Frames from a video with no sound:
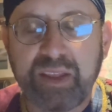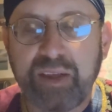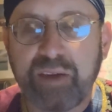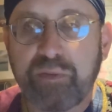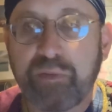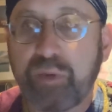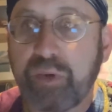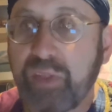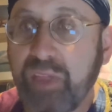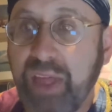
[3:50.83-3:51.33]

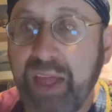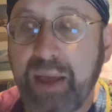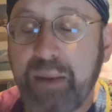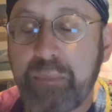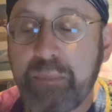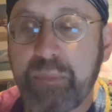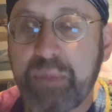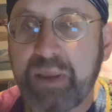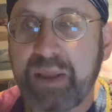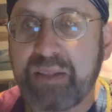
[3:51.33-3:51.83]
for
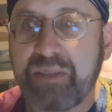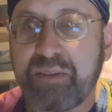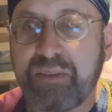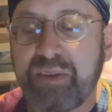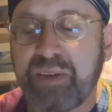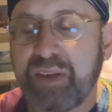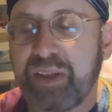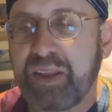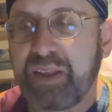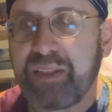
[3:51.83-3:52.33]
them, and
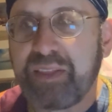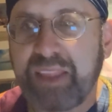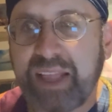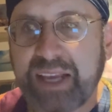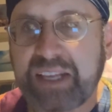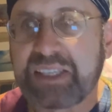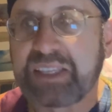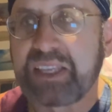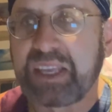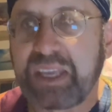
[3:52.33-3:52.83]

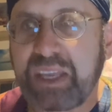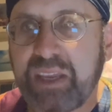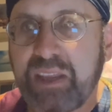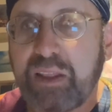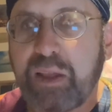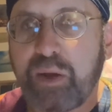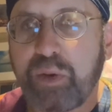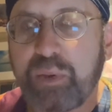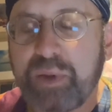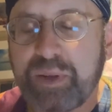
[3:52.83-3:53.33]
next thing you know,